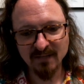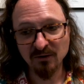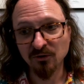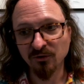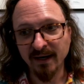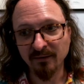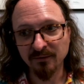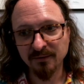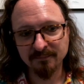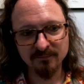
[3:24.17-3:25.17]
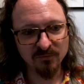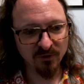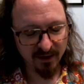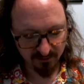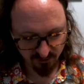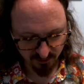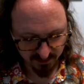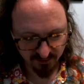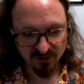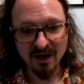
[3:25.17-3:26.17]
ground, right? So when
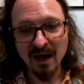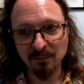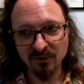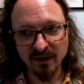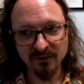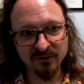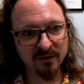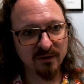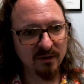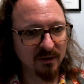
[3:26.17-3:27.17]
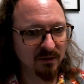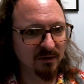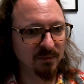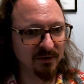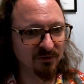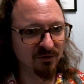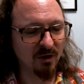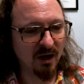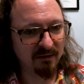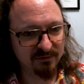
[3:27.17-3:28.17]
it's not pressed, the button's
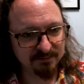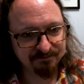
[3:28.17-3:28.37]
off.